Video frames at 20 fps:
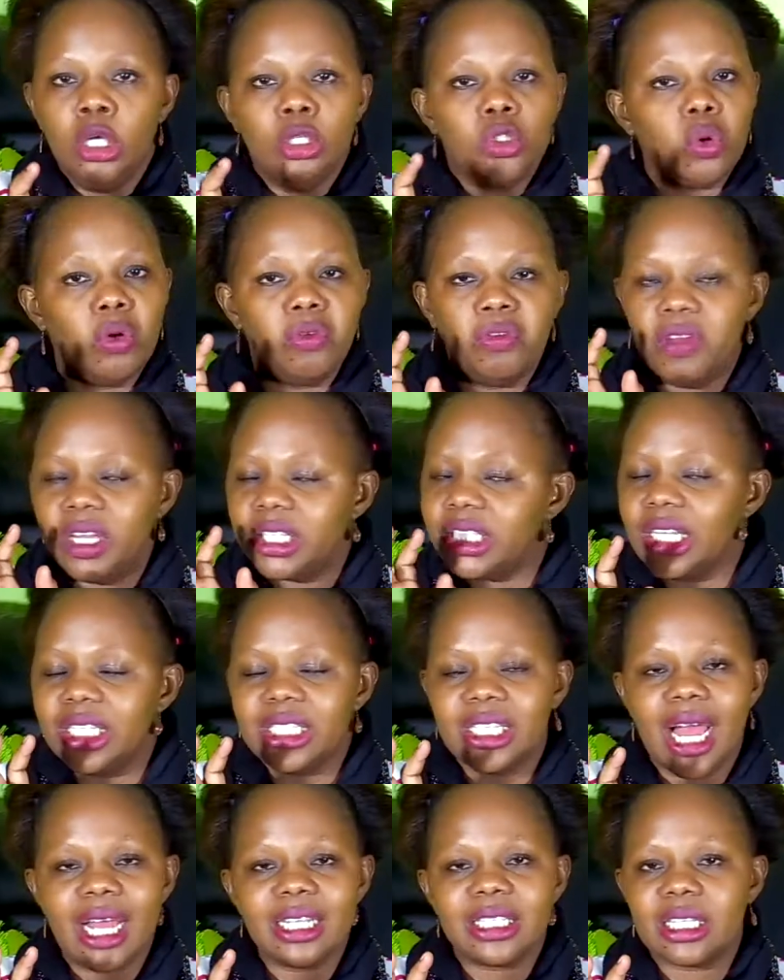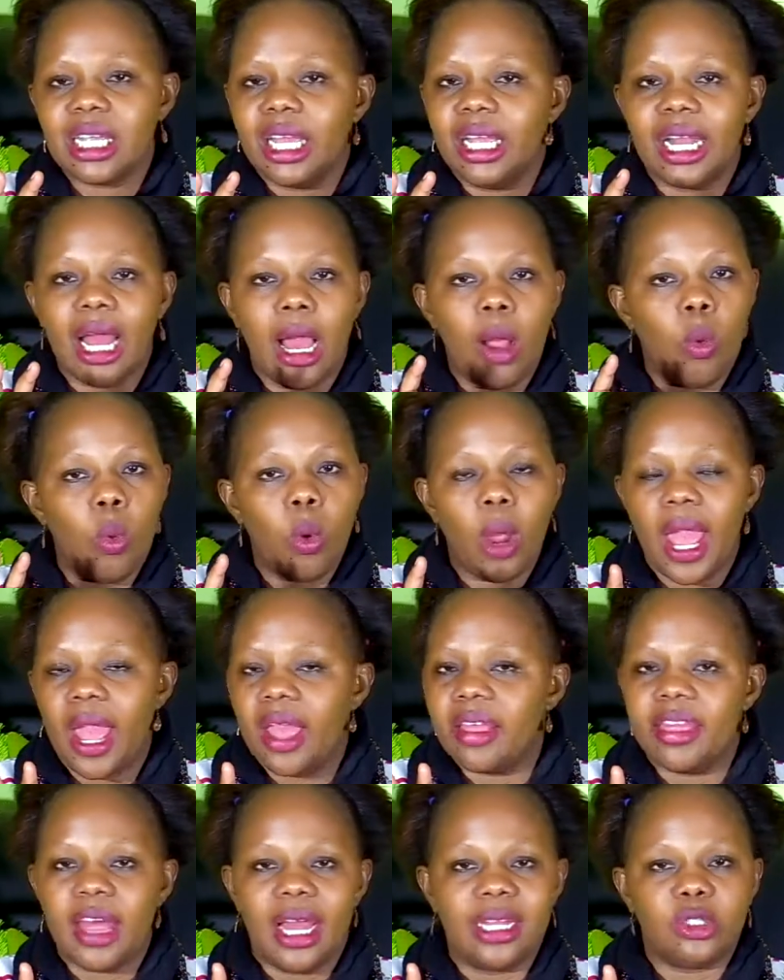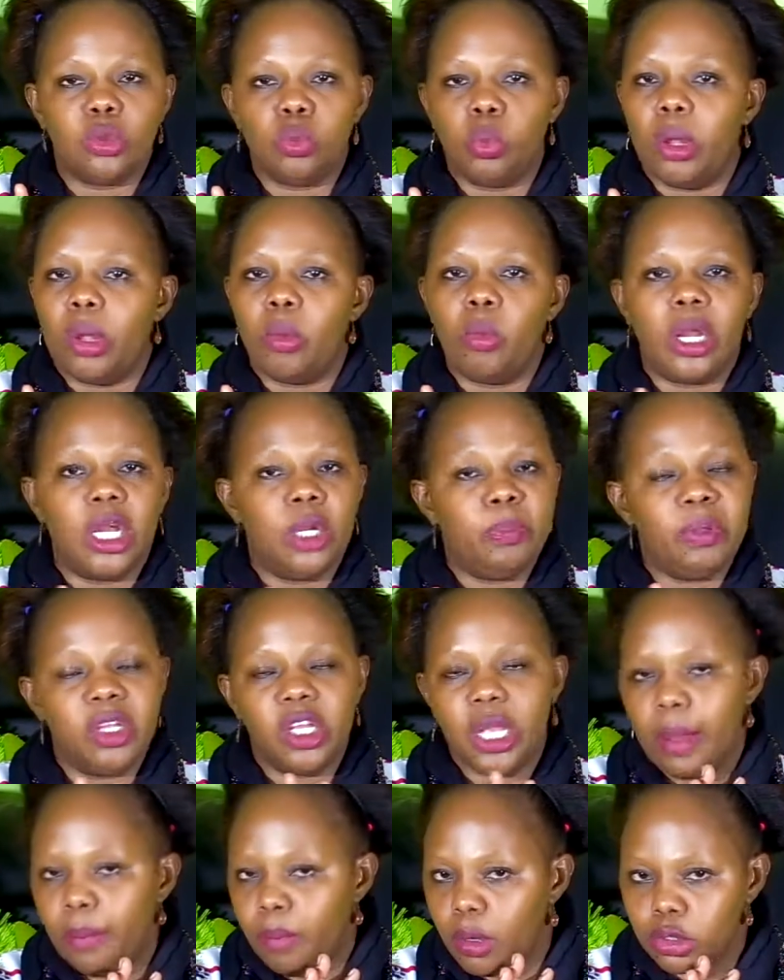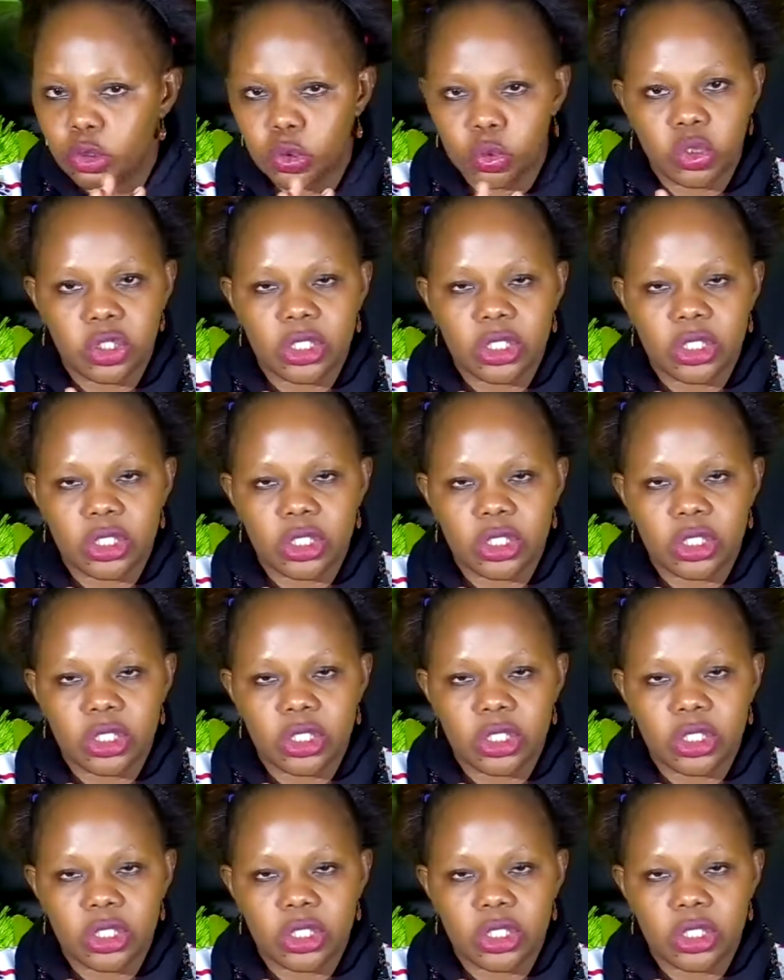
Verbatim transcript: to visit us in a way that we will be able to